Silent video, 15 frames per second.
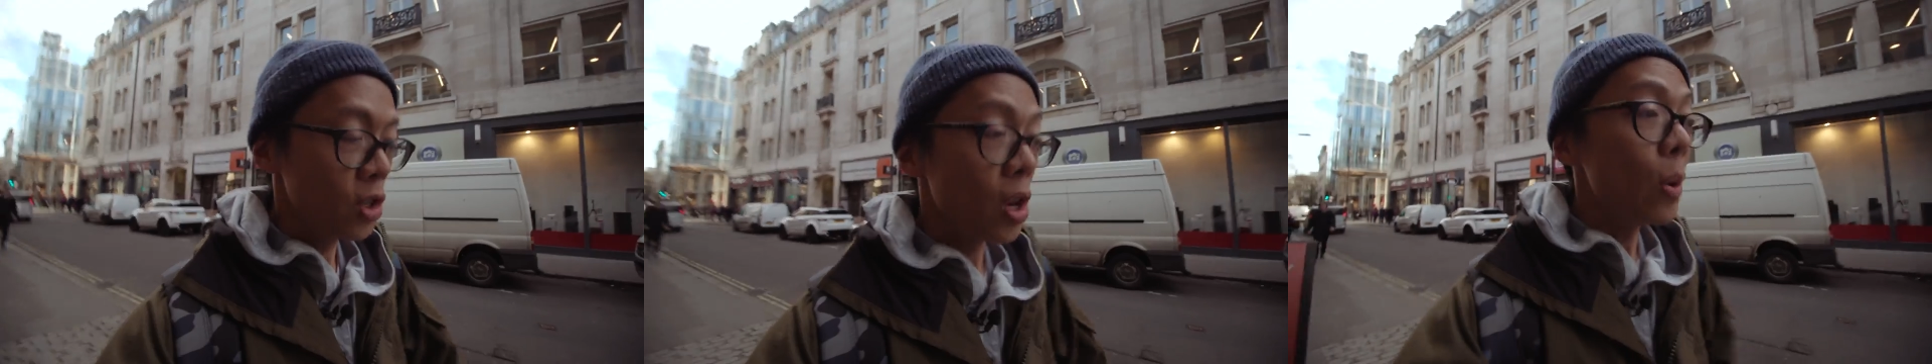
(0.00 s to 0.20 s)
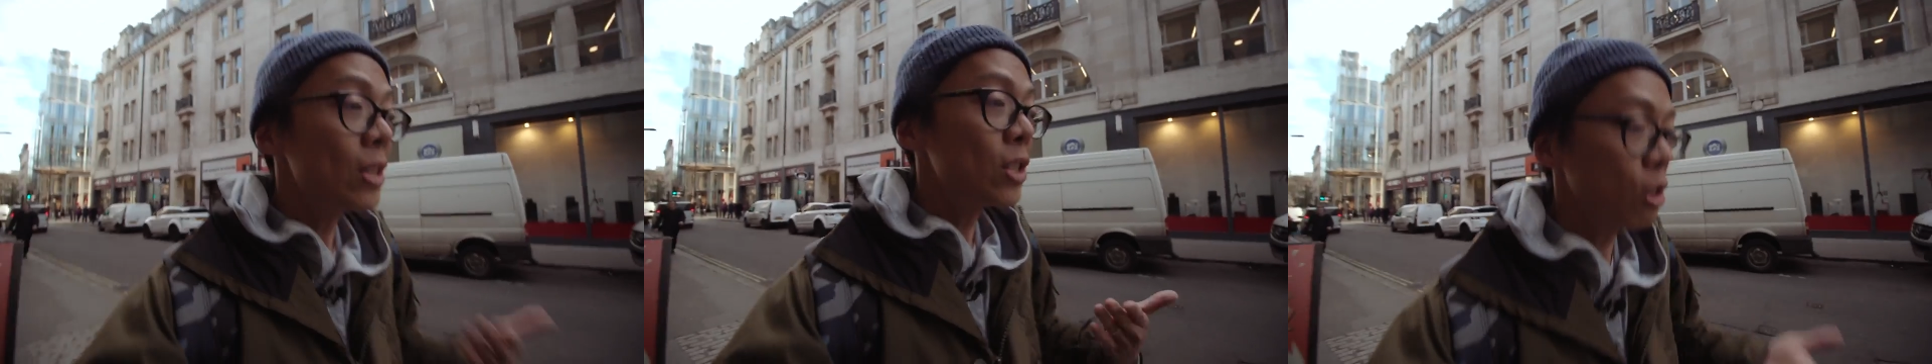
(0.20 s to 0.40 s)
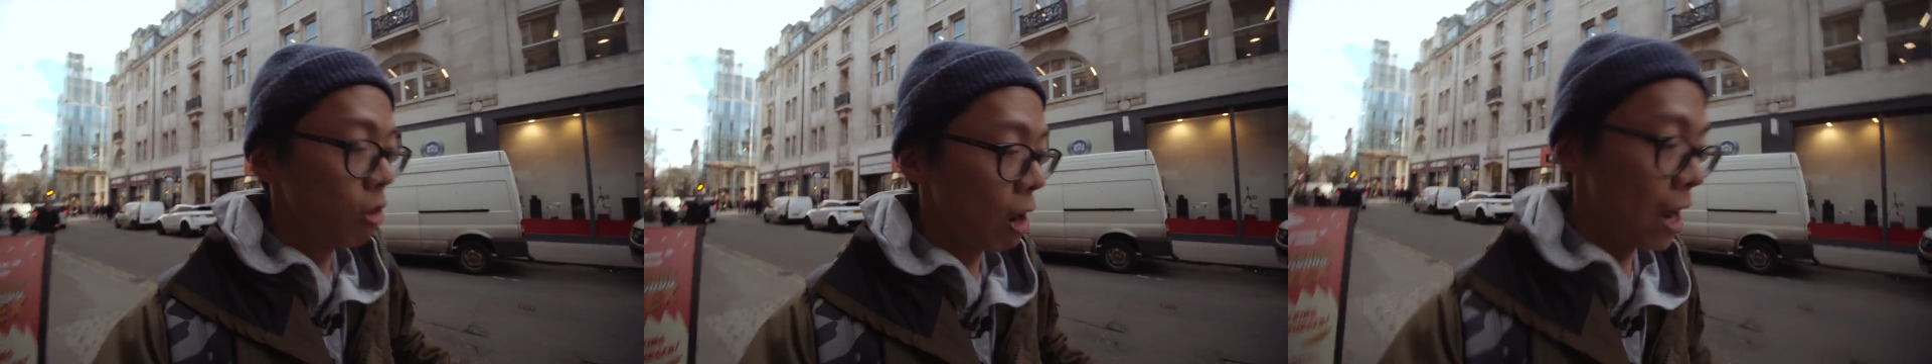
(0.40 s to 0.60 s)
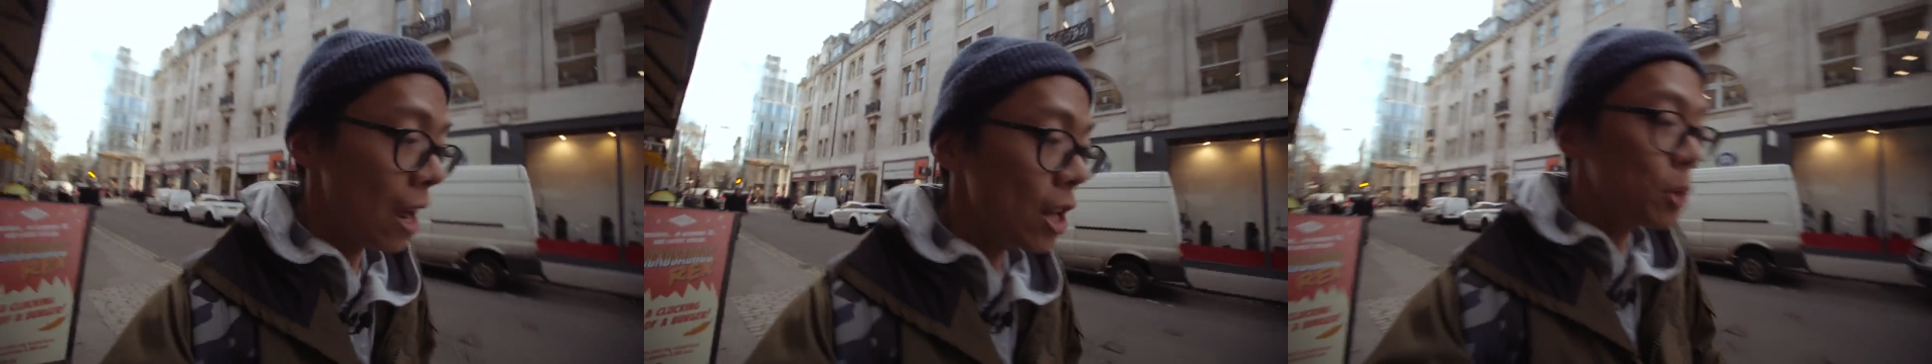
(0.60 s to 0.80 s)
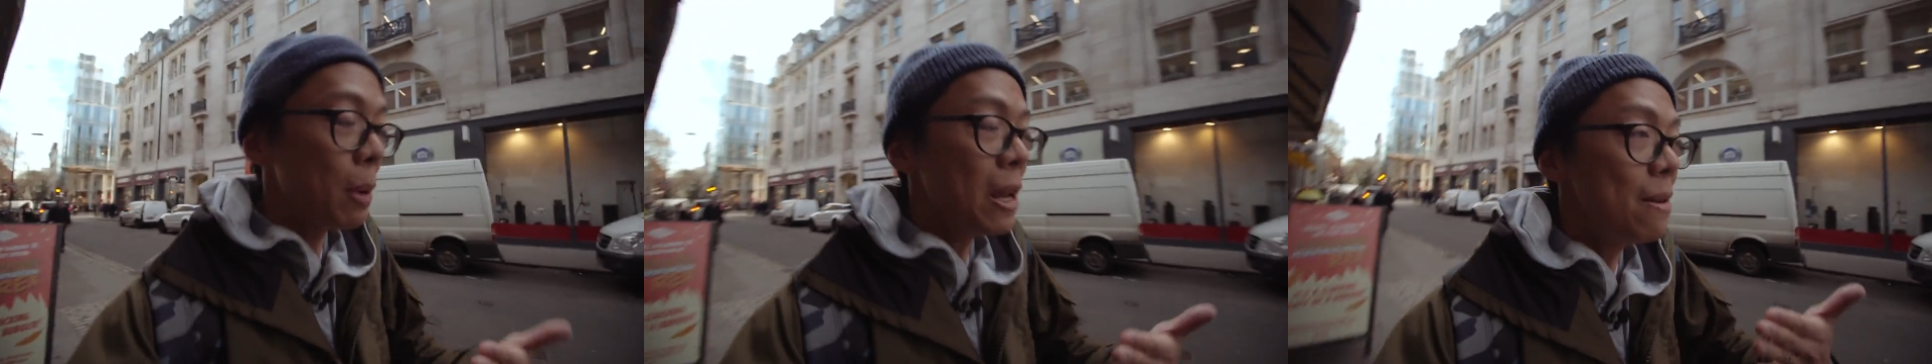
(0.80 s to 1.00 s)
So it's great.
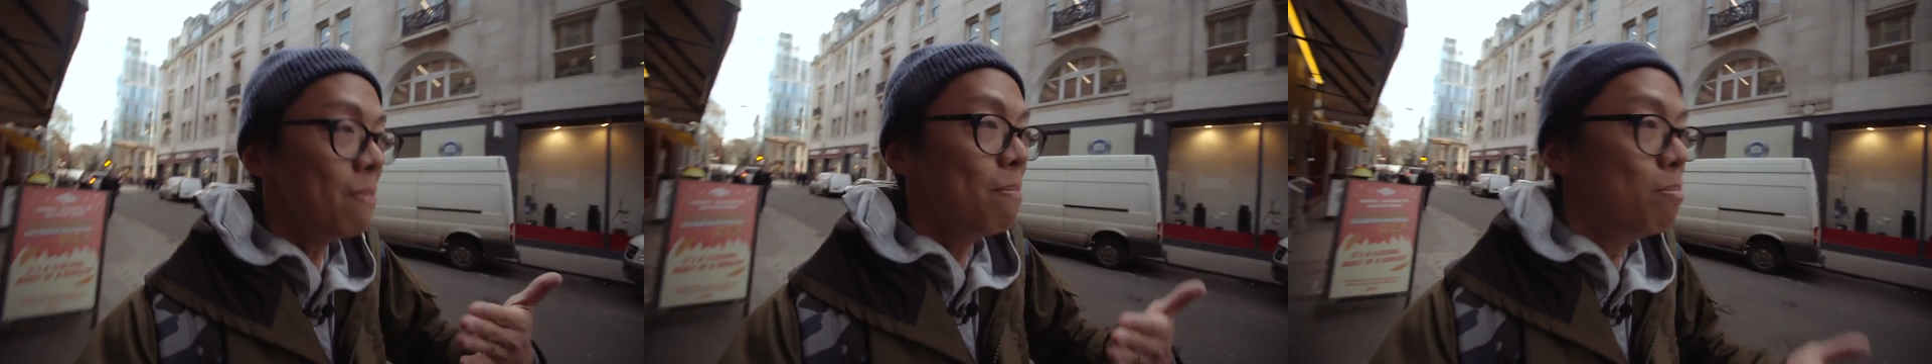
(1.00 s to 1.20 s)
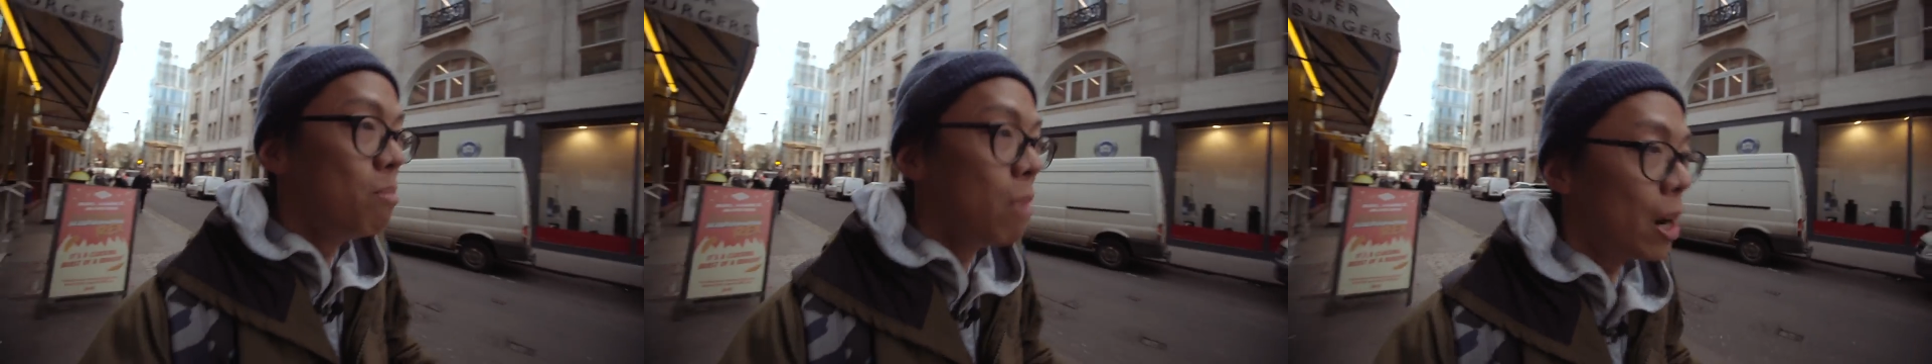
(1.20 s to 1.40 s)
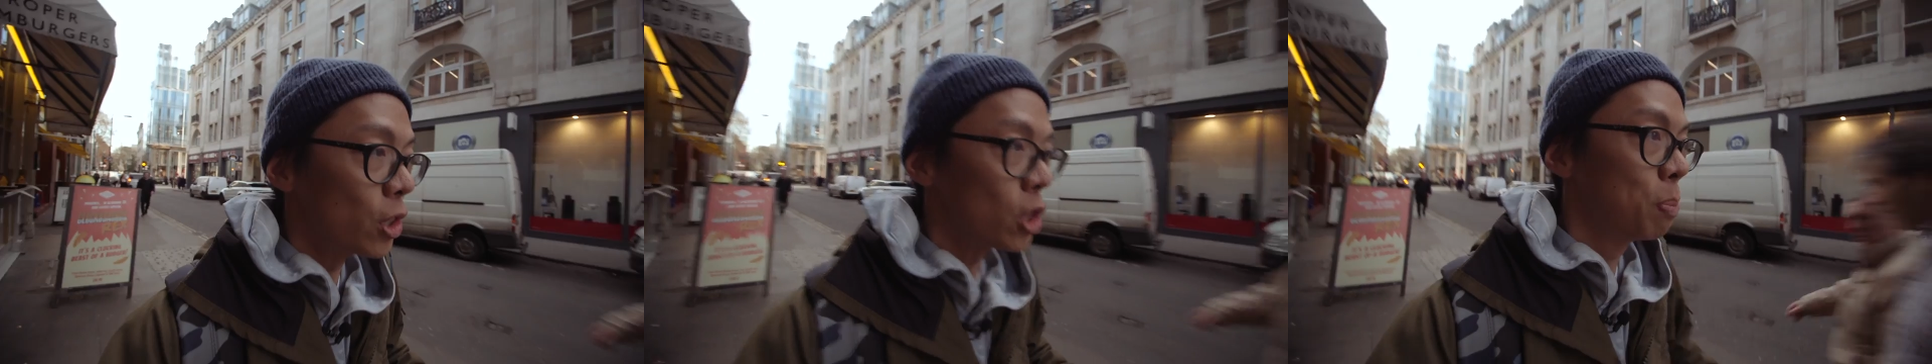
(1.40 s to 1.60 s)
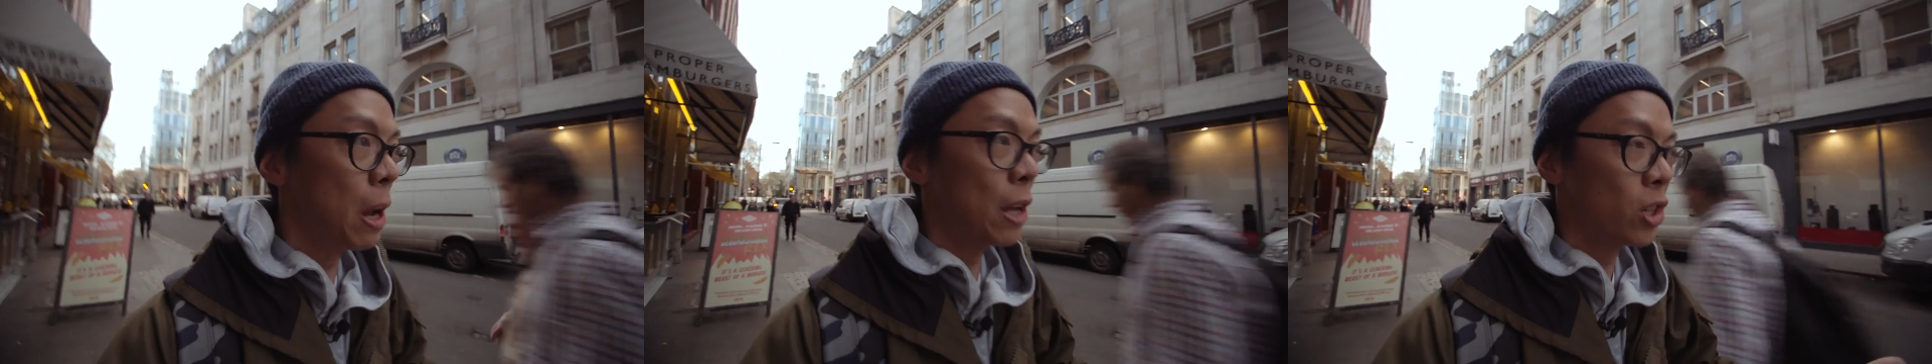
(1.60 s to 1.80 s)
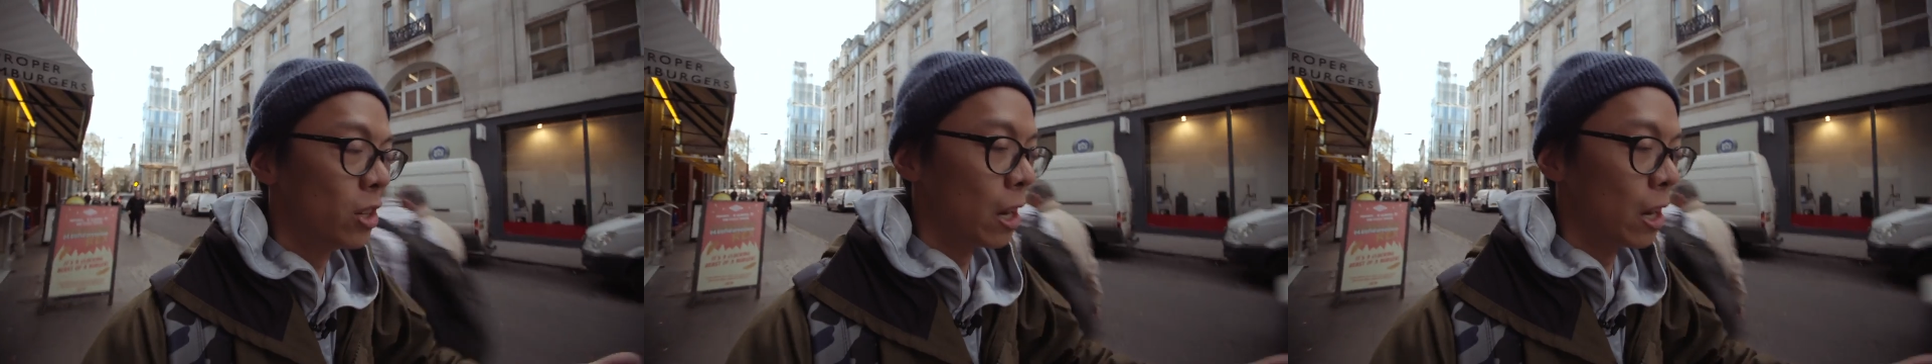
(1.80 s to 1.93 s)
It's been much better